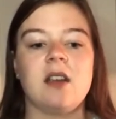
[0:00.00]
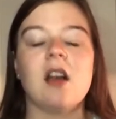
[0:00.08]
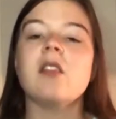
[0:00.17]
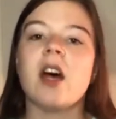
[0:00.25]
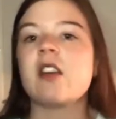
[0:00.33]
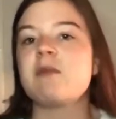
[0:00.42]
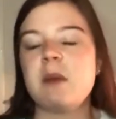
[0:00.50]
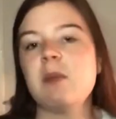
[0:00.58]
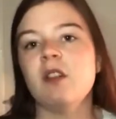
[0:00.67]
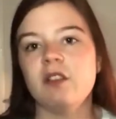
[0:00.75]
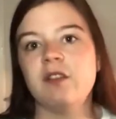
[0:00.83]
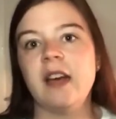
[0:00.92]
a lot of
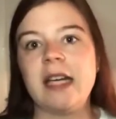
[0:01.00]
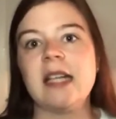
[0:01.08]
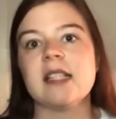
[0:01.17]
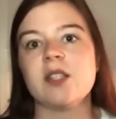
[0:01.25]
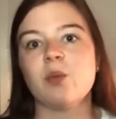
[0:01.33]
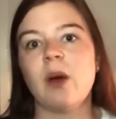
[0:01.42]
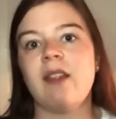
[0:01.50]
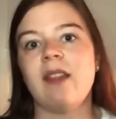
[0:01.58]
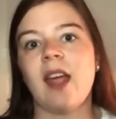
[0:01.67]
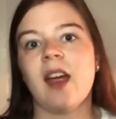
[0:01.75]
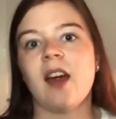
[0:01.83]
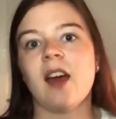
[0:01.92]
people face when
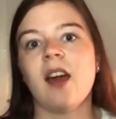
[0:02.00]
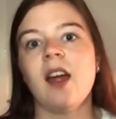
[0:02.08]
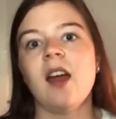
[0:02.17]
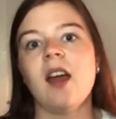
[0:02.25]
they're